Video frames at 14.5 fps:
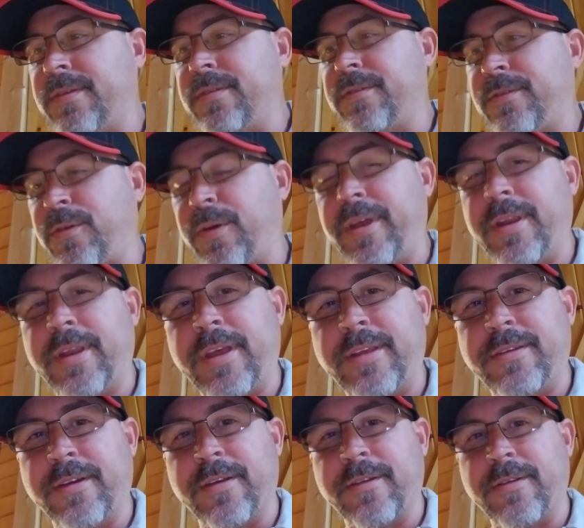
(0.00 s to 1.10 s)
treating
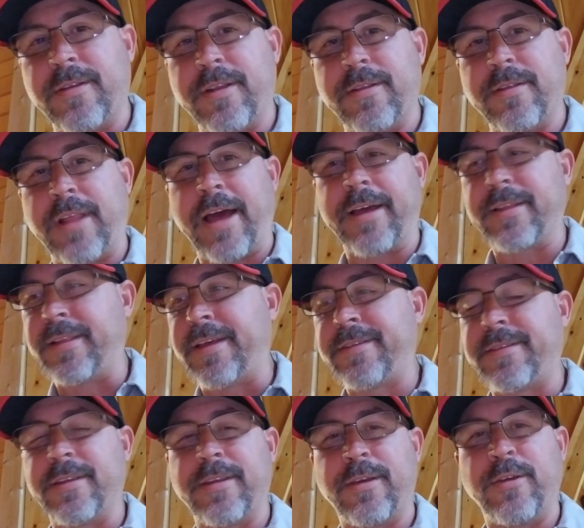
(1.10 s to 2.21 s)
each other like less
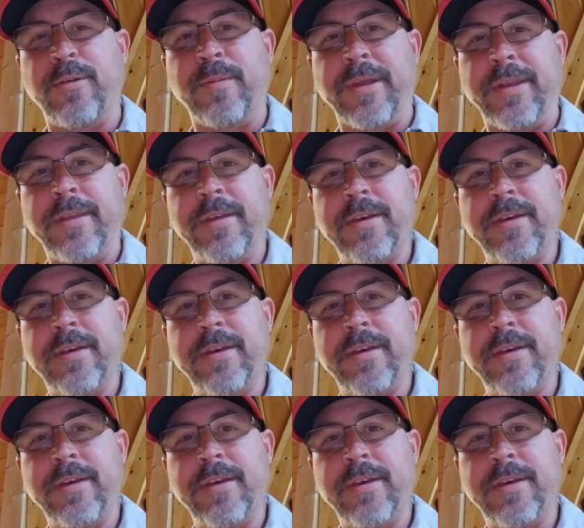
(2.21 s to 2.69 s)
than human.